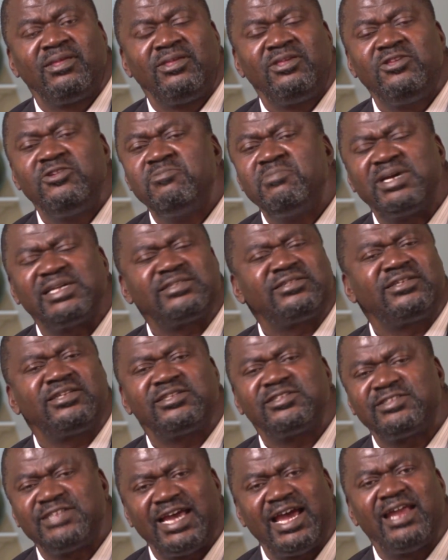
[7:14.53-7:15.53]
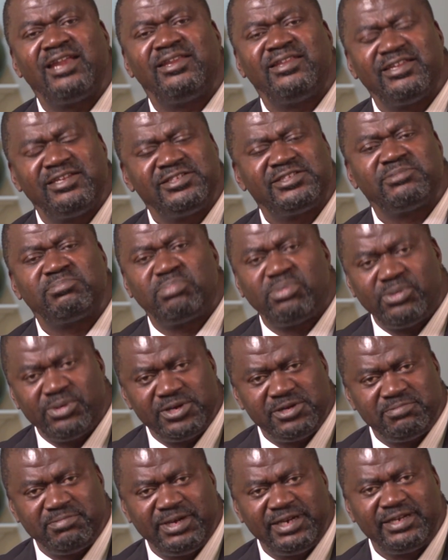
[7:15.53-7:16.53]
you must understand the
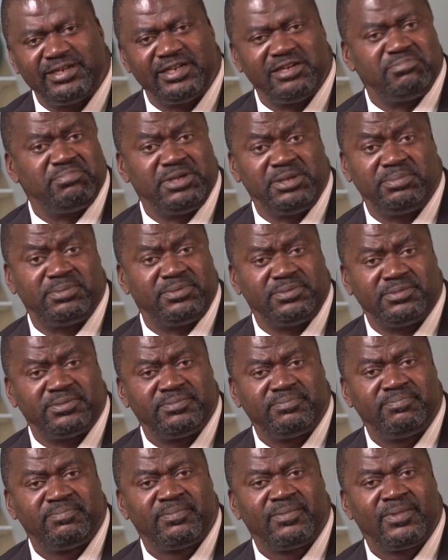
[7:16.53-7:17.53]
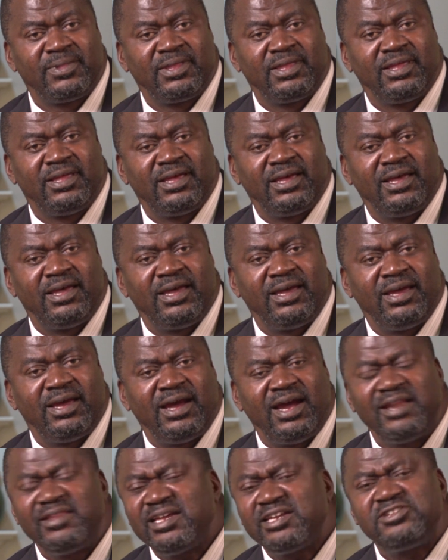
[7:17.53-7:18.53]
disappointment in people
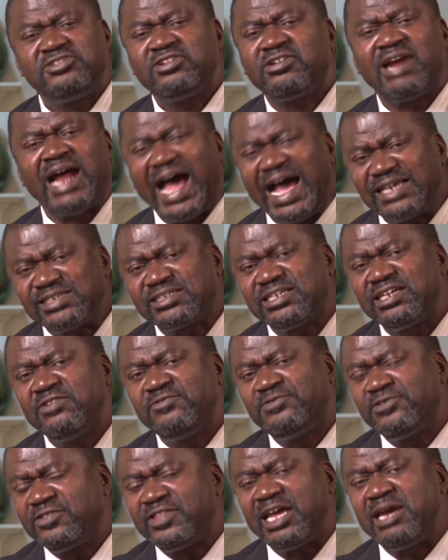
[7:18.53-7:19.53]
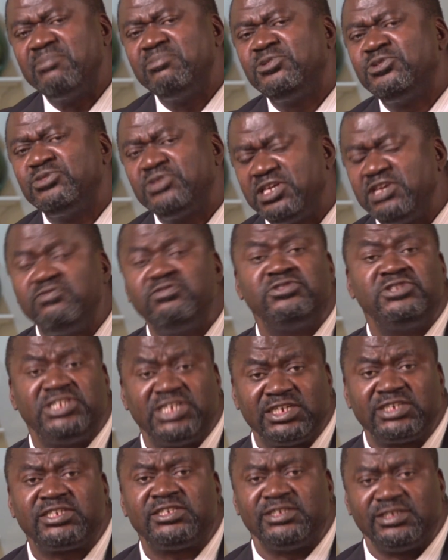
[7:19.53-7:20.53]
and that you're asking for them to give you
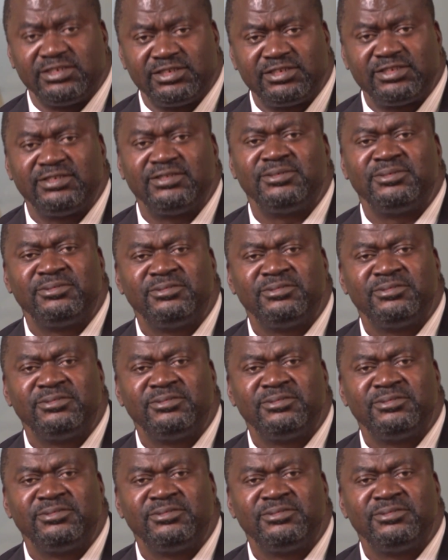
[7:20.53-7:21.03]
justice.